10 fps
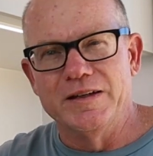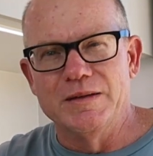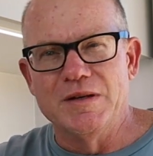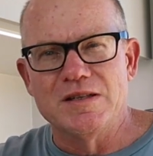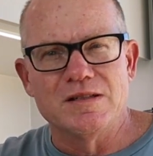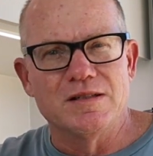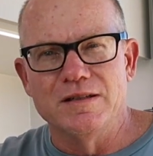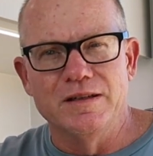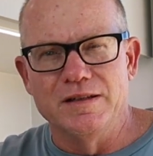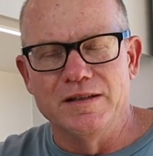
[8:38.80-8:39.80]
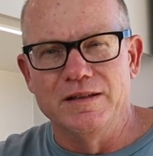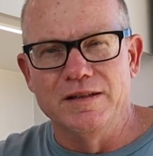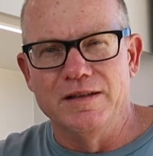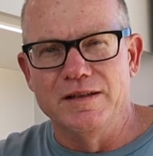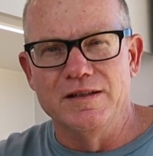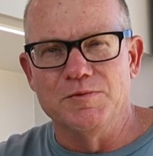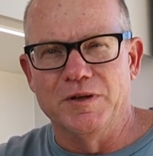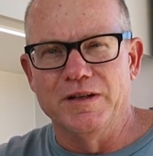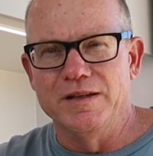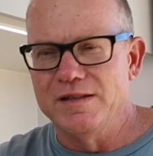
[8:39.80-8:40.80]
gimmicks. It is
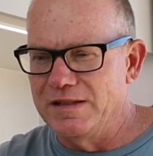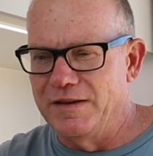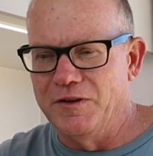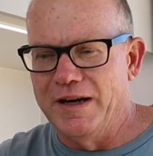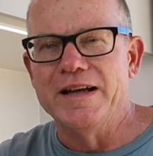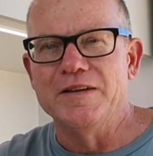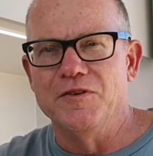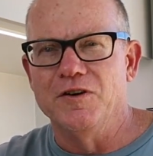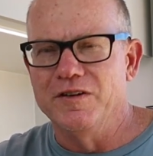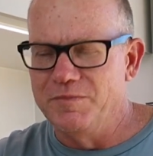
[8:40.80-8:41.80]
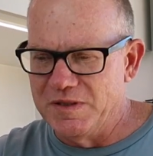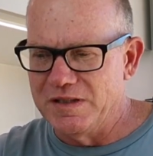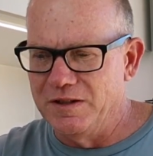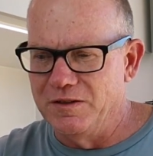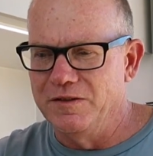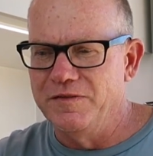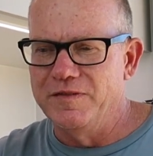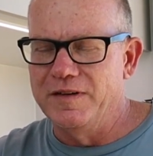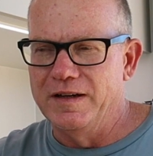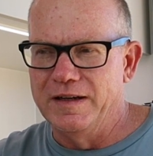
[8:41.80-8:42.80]
what it is. They've got 85%
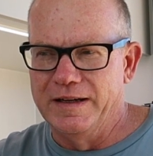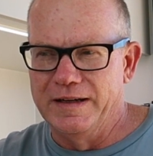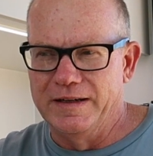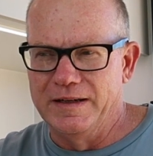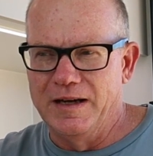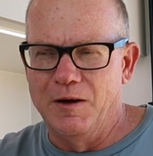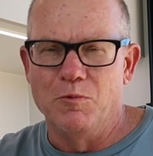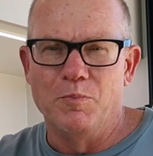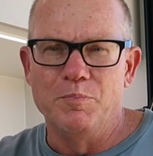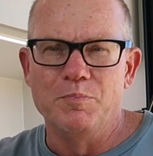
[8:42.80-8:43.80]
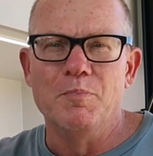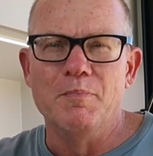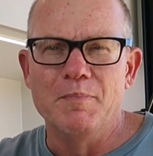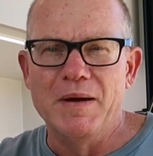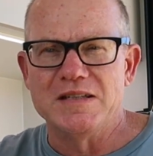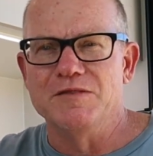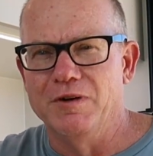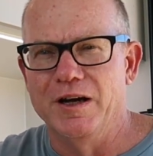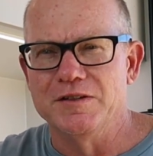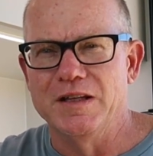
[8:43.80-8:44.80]
off a
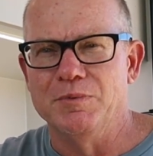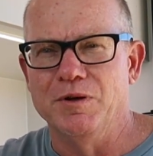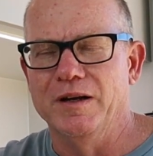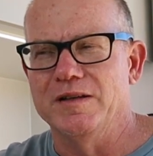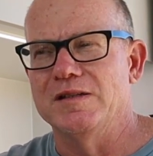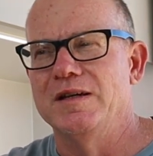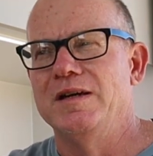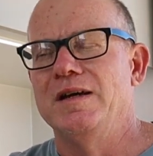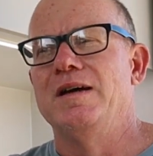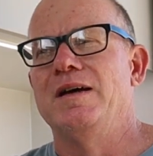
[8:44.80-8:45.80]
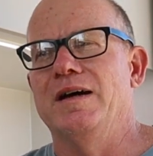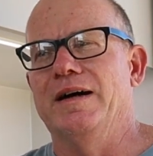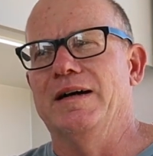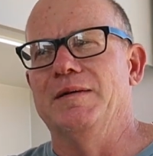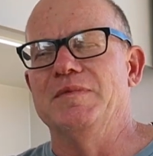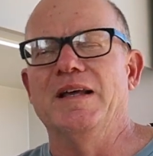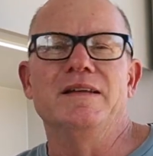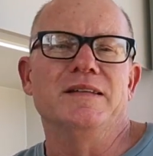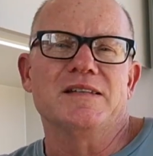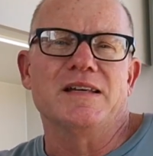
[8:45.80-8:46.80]
massive range of their products.
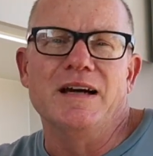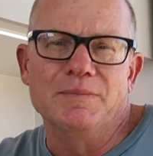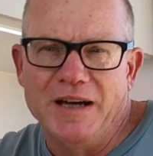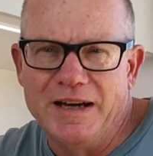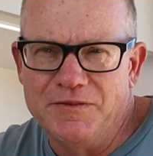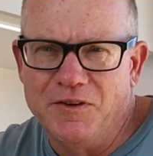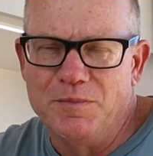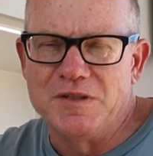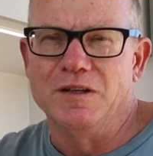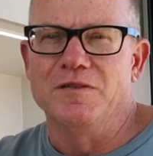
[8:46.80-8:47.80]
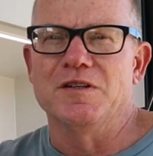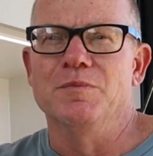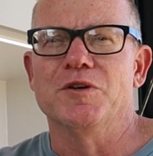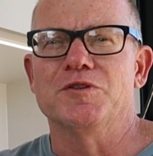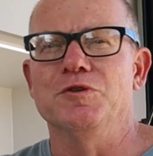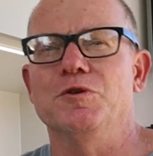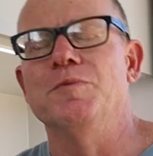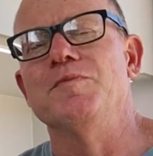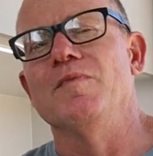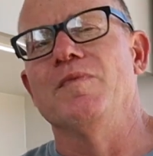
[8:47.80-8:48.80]
They say up to 85% off, so I'm not
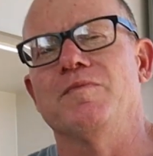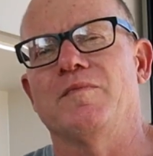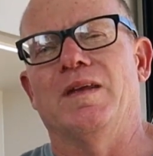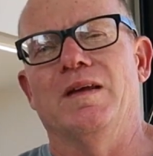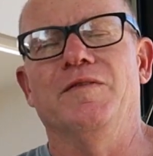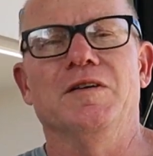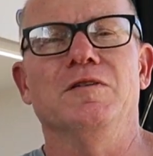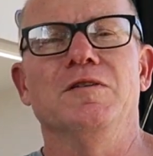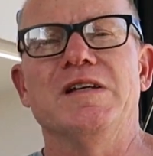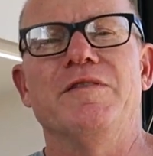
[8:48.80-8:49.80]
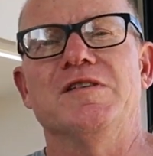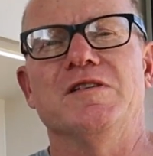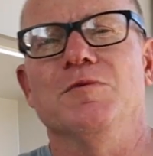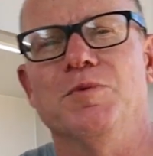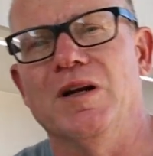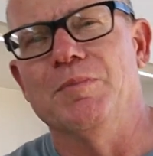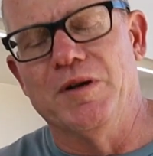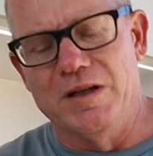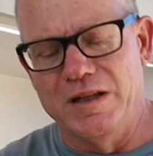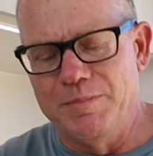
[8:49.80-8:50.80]
sure if it includes every single product,
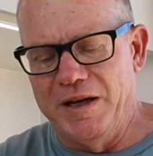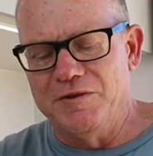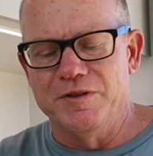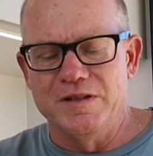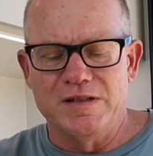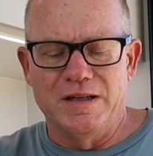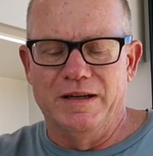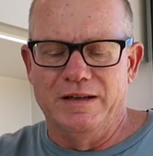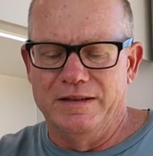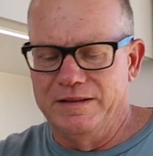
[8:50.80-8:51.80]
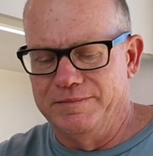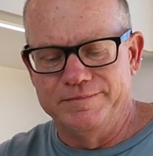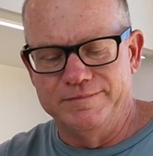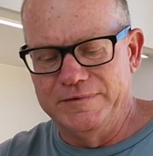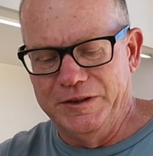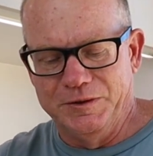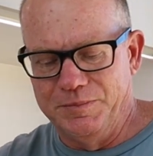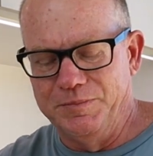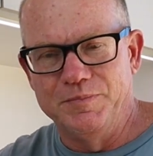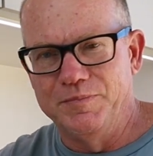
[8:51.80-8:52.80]
but I know the batteries, your